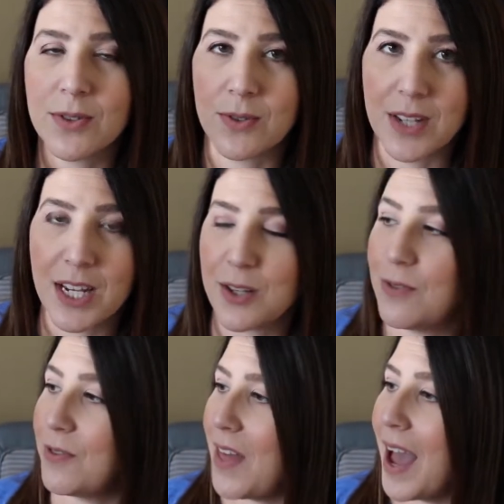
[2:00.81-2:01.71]
so stay
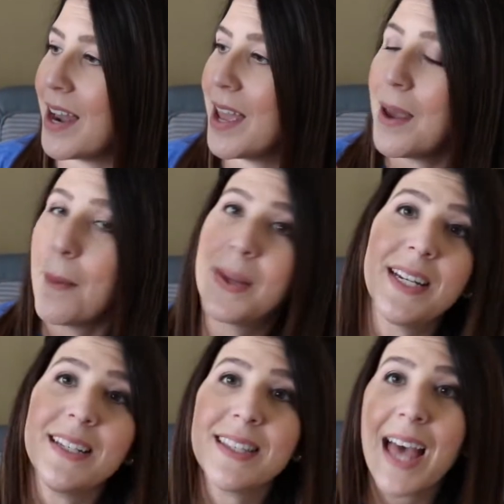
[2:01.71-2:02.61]
tuned for that. But
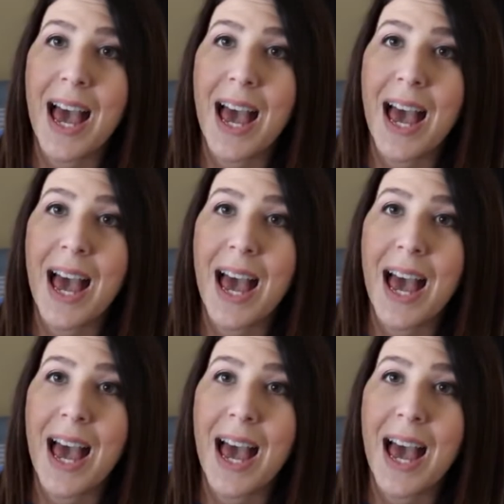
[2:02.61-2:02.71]
it is the